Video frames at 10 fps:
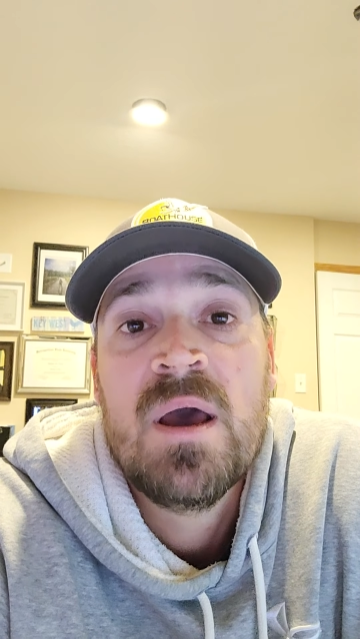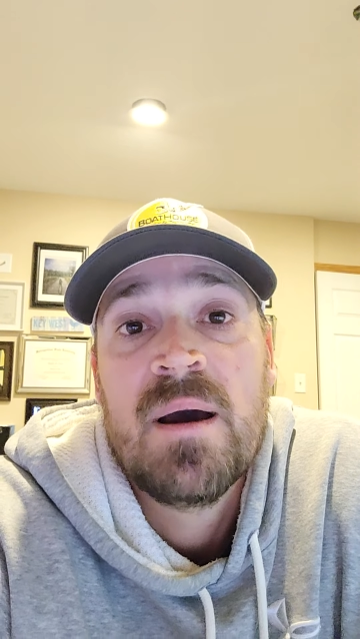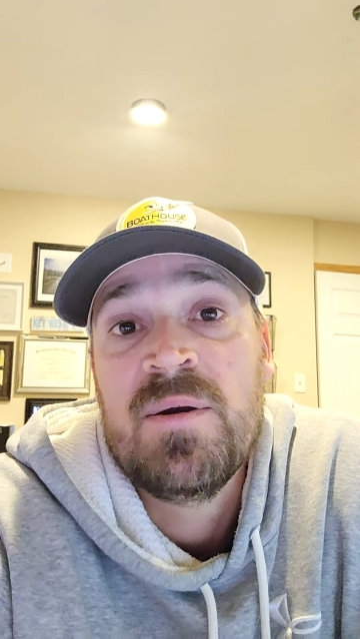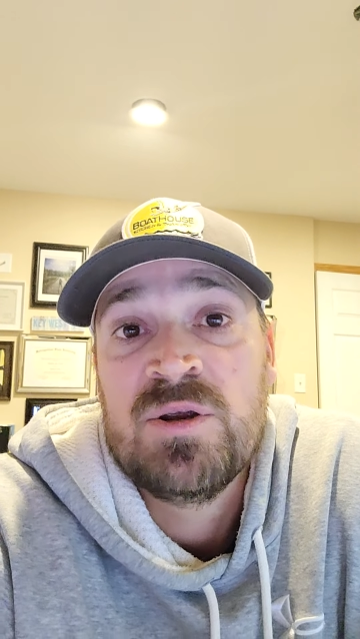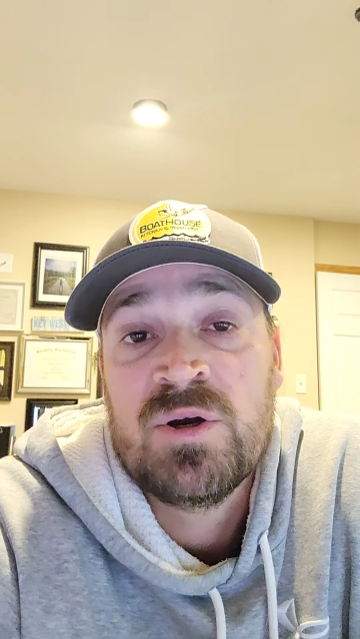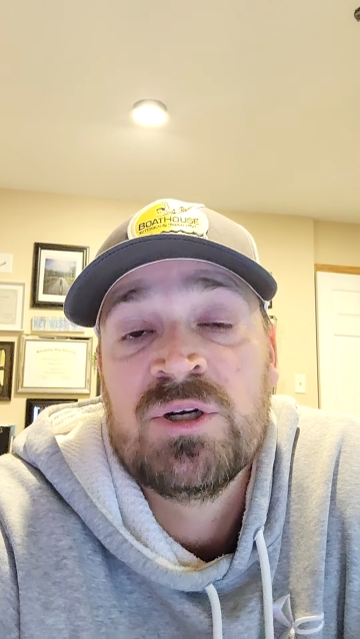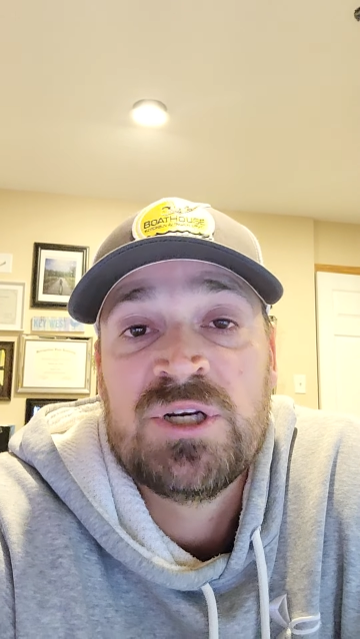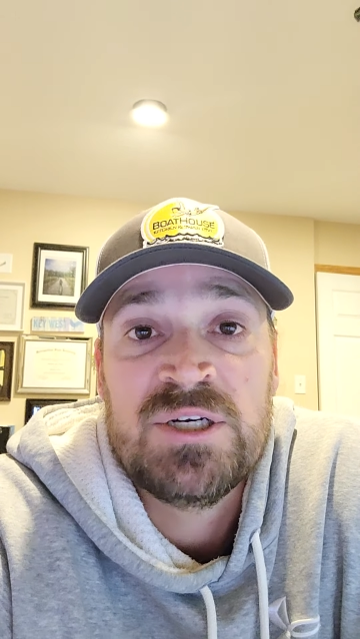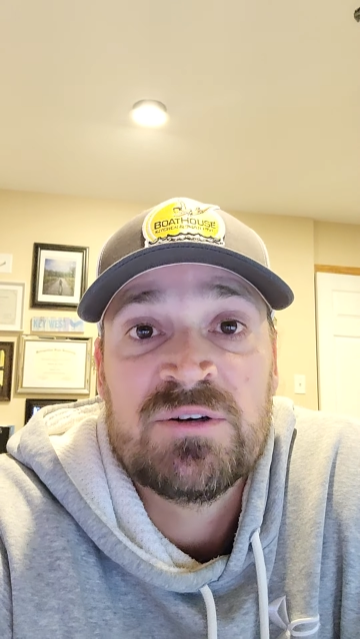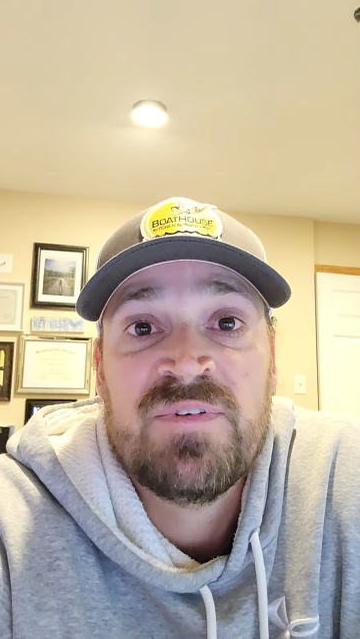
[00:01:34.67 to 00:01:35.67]
I mean, you could
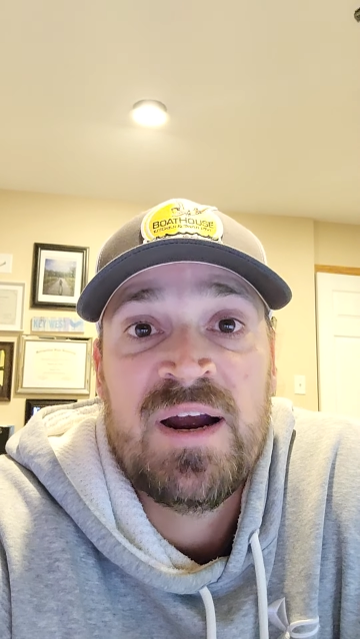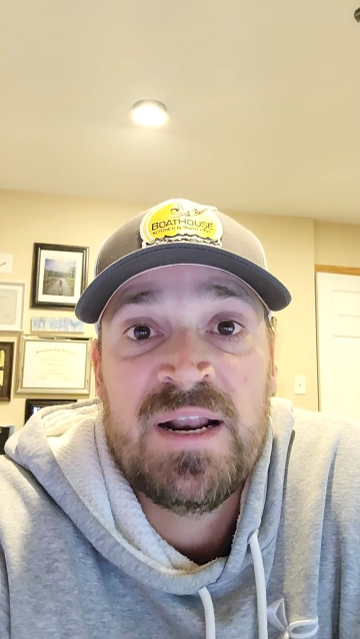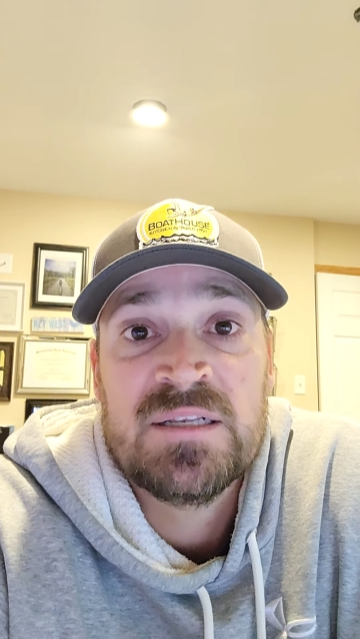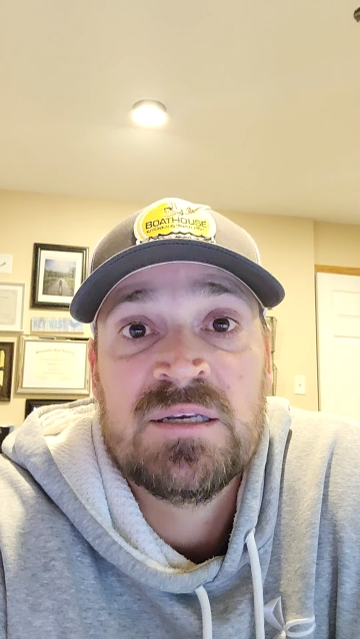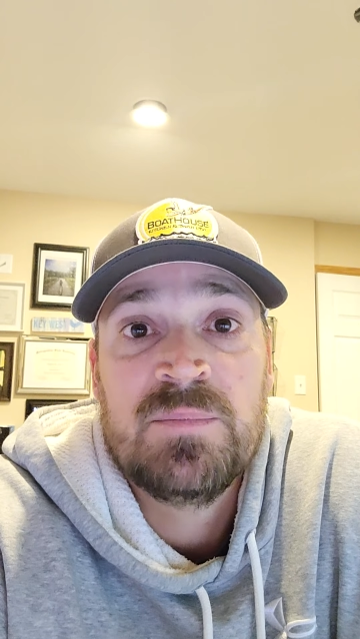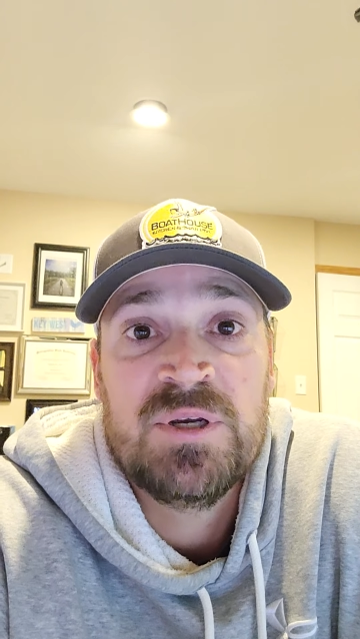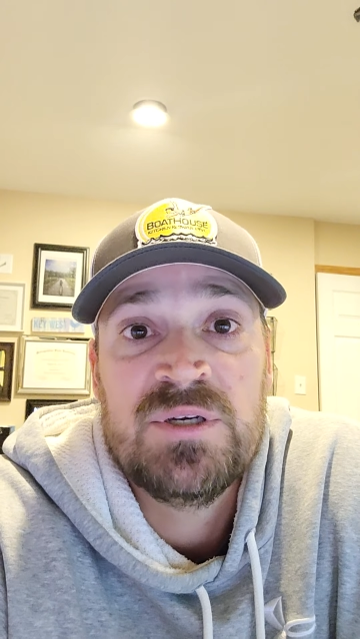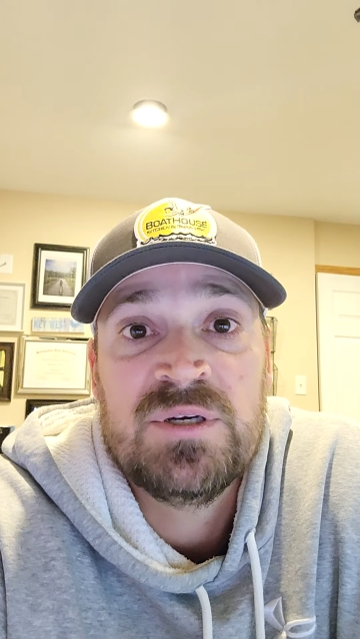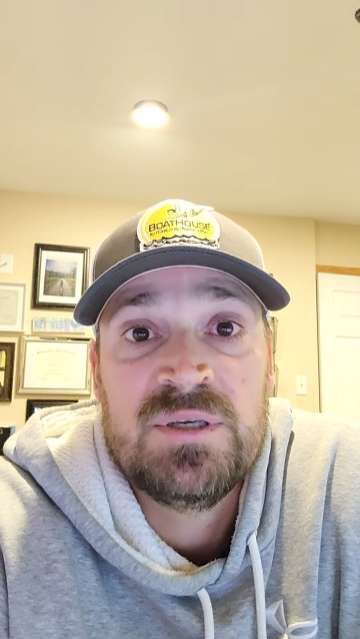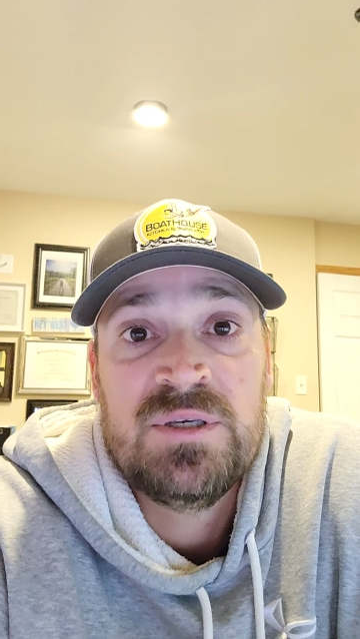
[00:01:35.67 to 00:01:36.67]
change your financing, but
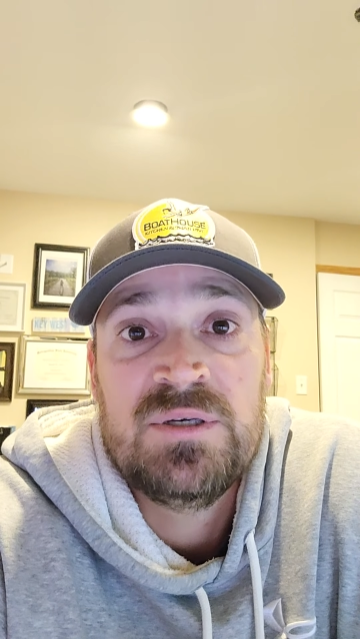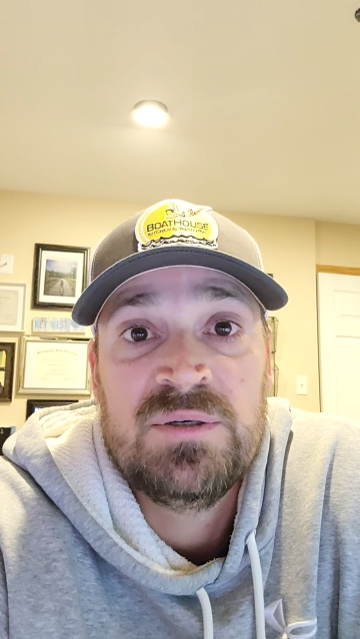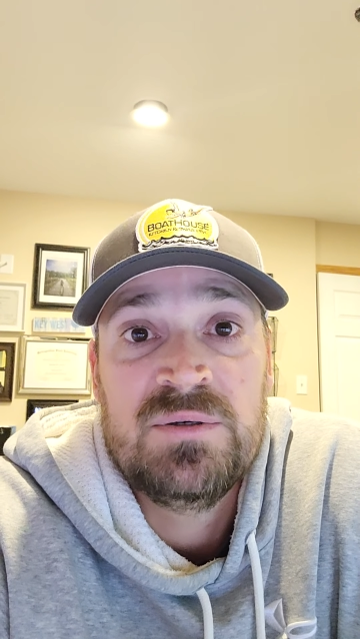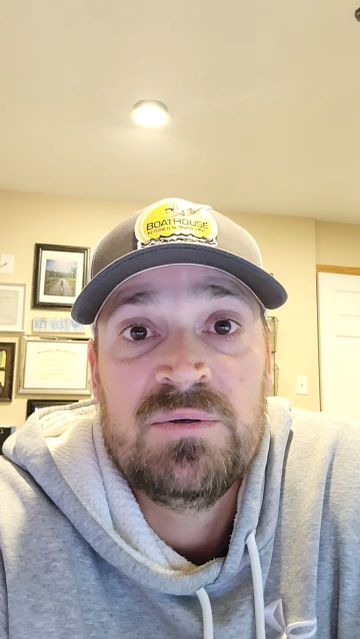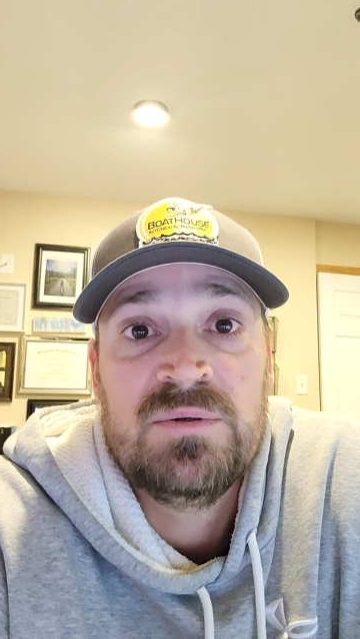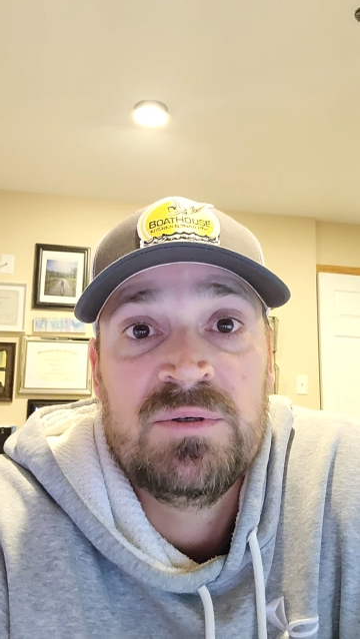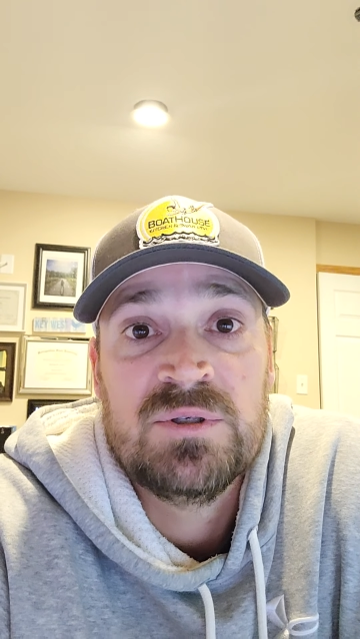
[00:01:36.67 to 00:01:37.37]
you